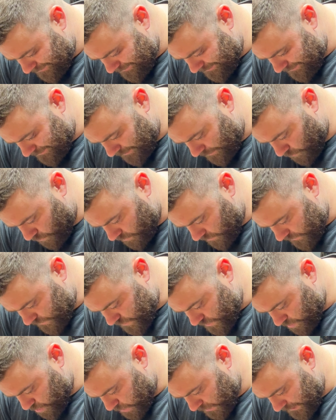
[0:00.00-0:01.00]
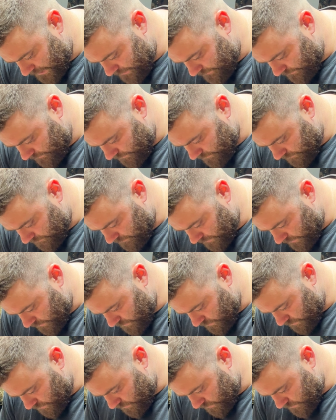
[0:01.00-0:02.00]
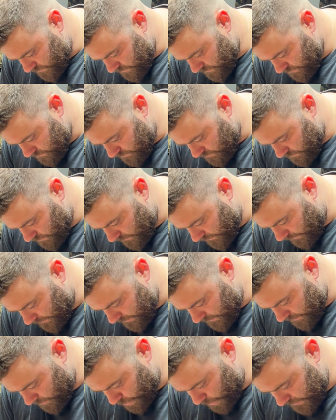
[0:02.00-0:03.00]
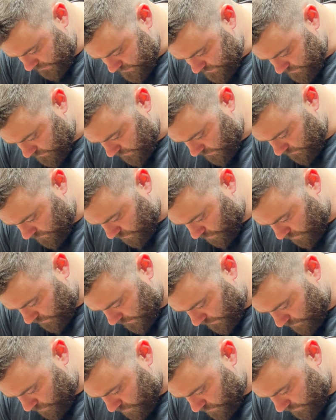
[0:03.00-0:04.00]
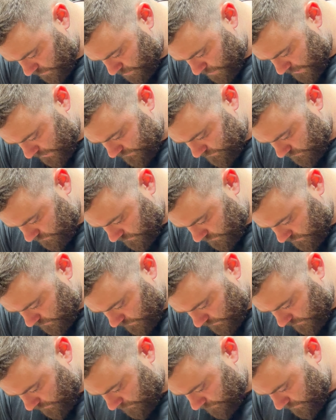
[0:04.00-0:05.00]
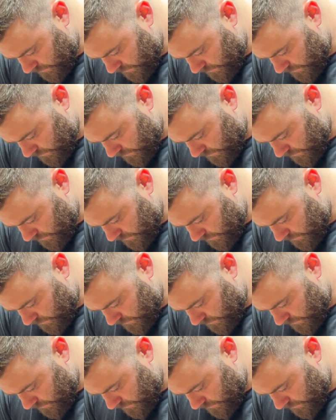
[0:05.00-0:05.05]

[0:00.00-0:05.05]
I watched plenty of videos and kind of pieced together what I wanted mine to look like.